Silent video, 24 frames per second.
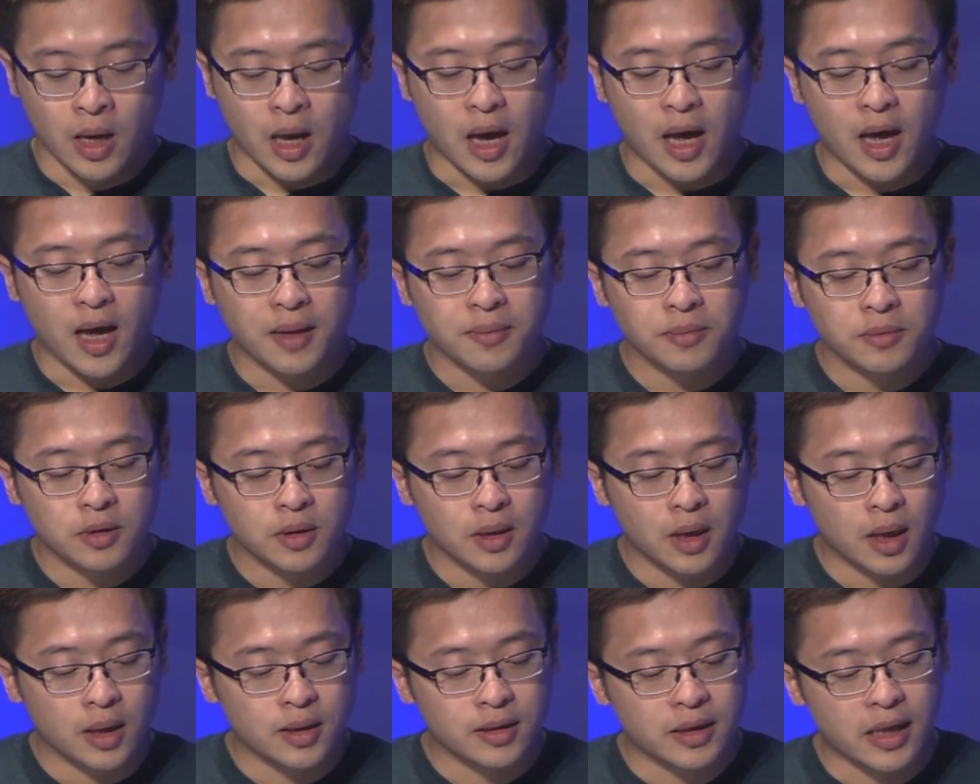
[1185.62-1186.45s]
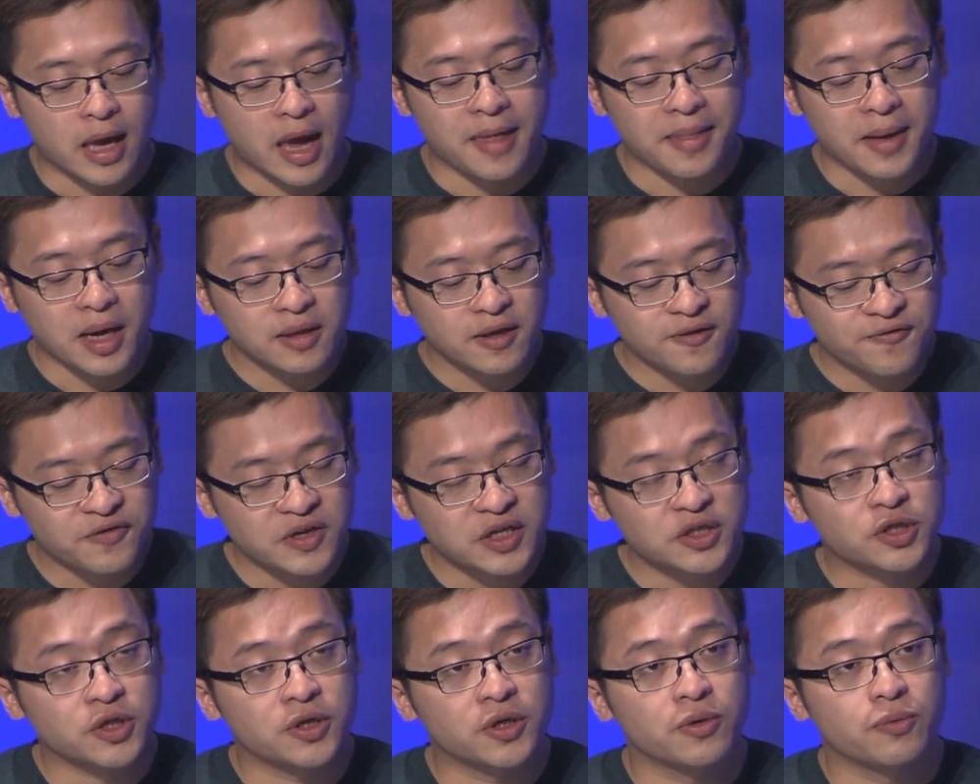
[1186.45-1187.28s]
And another
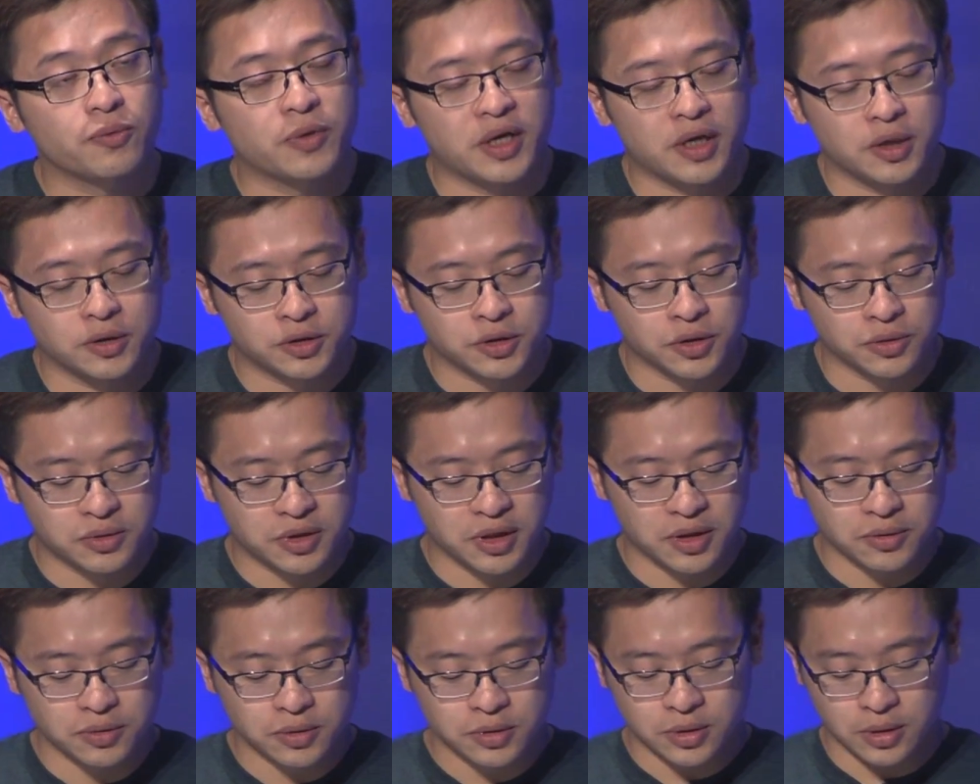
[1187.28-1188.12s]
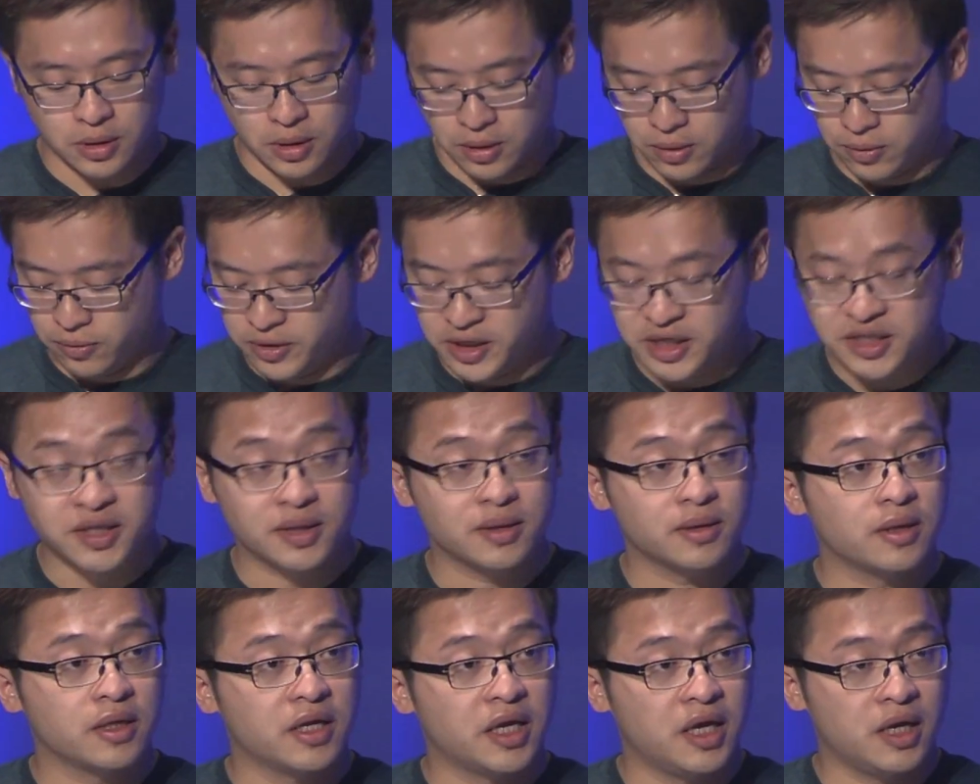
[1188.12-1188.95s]
feature we introduced
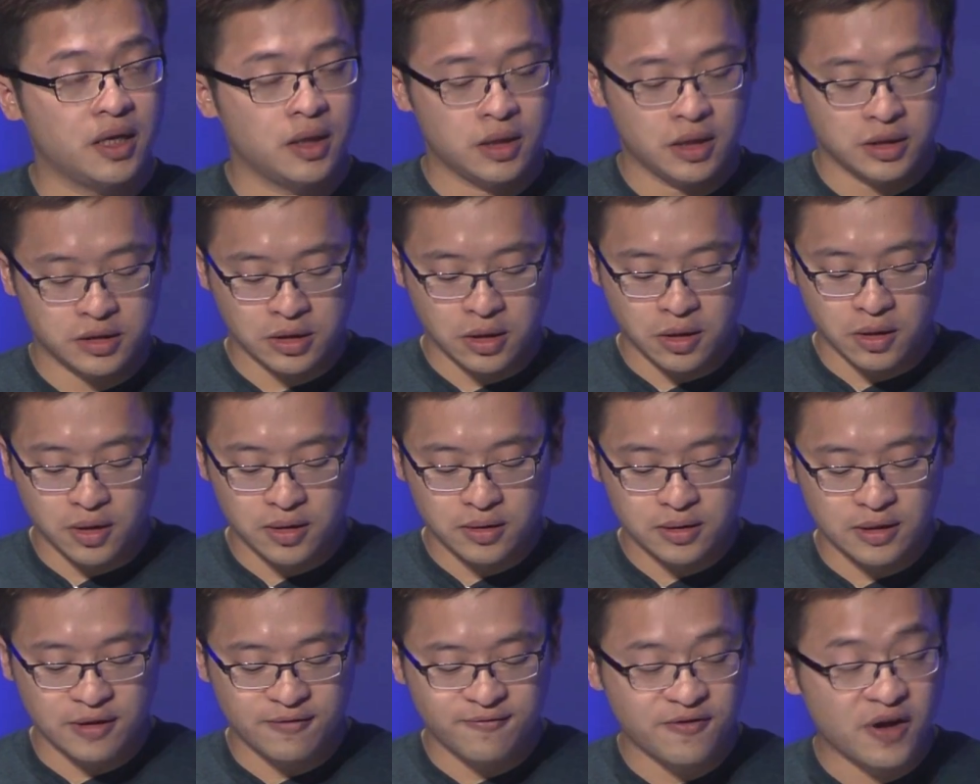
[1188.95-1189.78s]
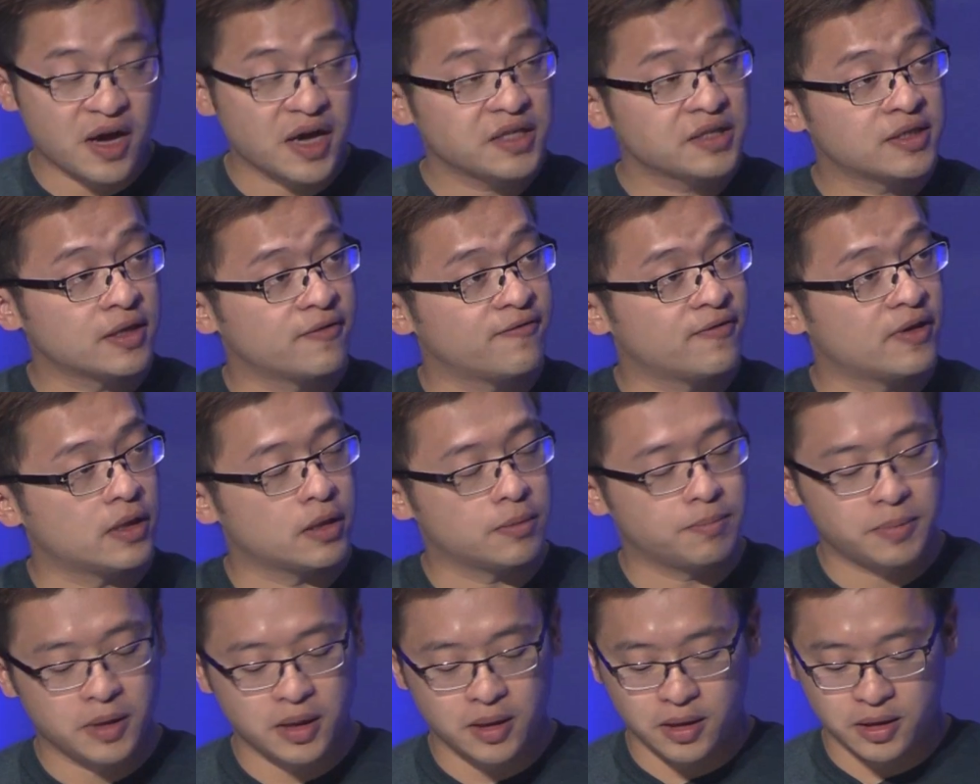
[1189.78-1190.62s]
recently is called device
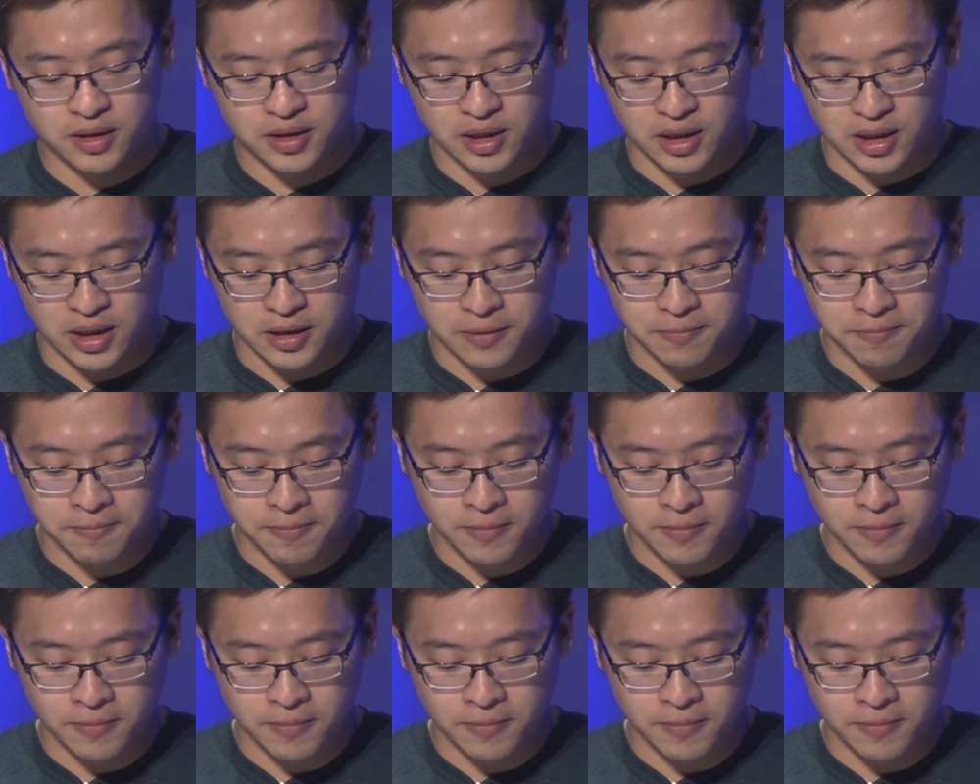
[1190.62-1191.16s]
availability.